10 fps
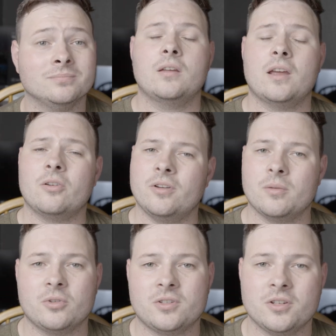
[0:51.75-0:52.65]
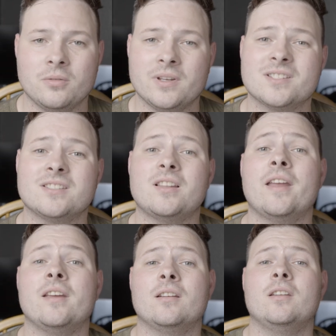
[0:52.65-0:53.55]
Category number 2 is
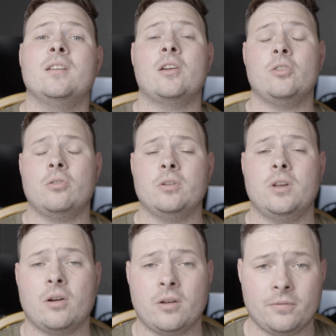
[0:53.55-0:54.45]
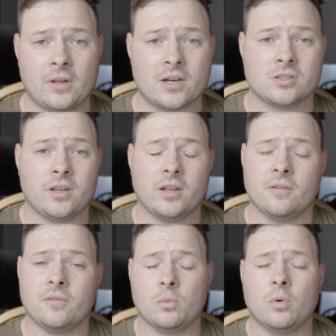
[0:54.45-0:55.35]
lighting. Now you could carry a flashlight
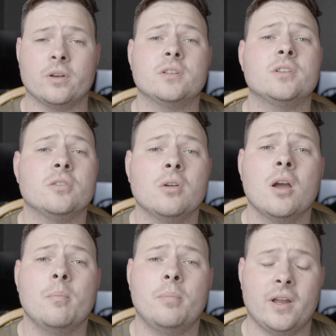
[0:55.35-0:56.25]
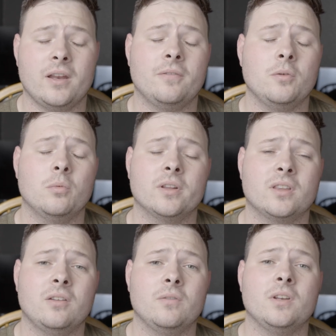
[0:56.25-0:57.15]
if you wanted to, but if you want the
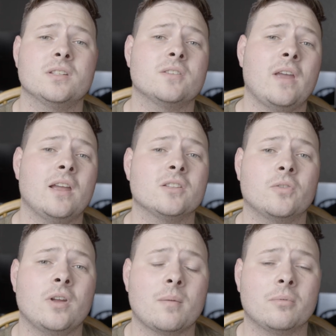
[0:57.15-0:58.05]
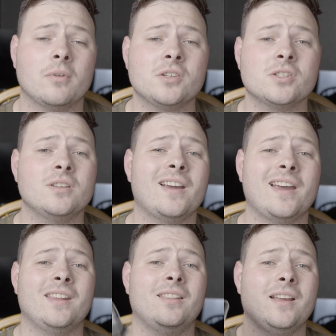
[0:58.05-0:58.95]
convenience of hands-free operation, a
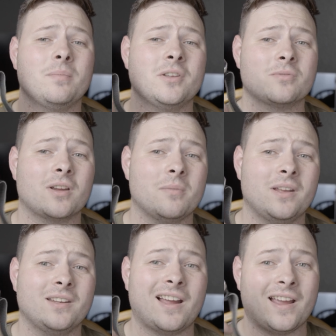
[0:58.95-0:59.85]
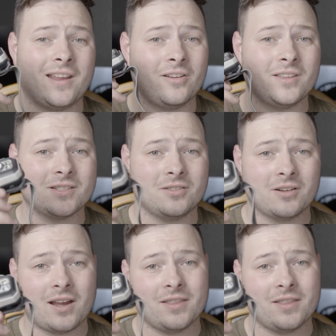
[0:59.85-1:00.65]
headlamp is recommended. I carry this little guy.